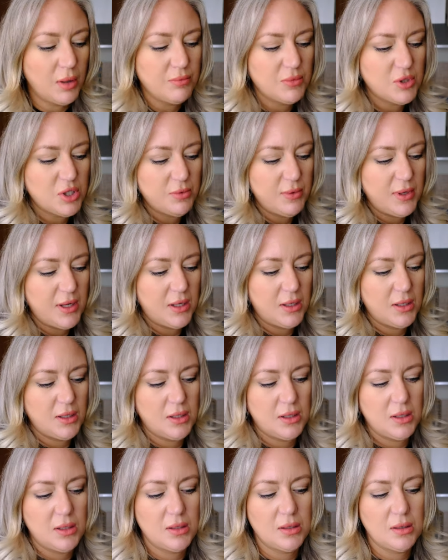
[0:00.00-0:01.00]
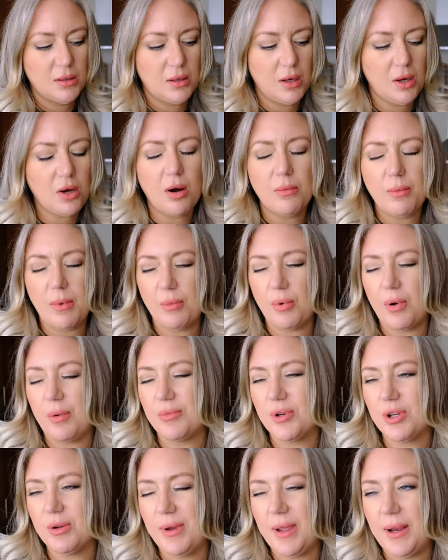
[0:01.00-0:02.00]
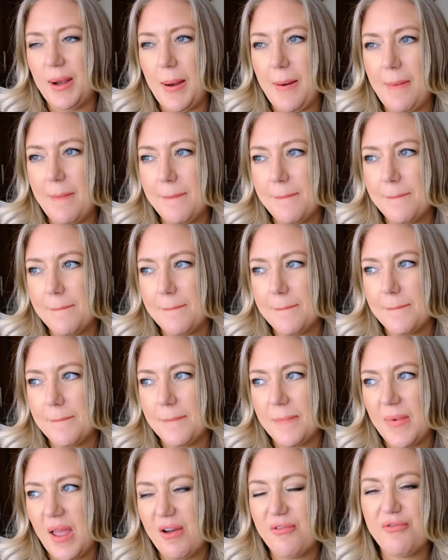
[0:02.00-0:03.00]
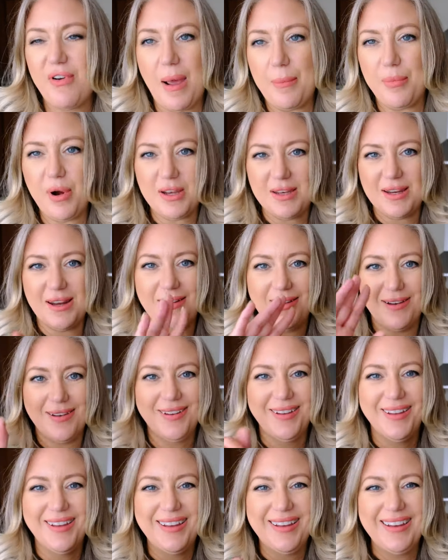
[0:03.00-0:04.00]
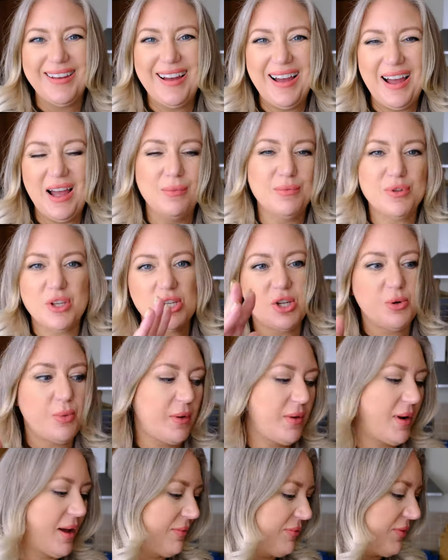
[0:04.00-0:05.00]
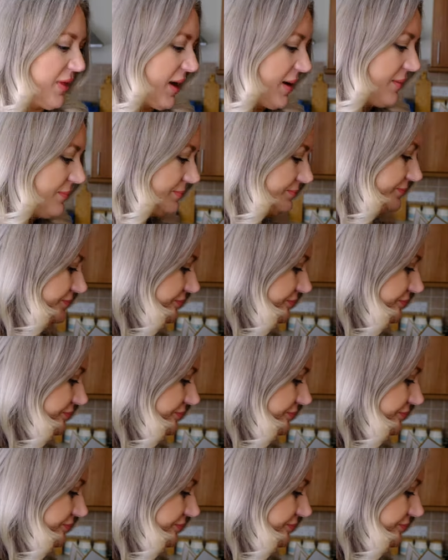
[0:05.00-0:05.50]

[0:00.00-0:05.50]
I'm doing, I can't remember what I'm doing, flatbread dinner, so she won't have that.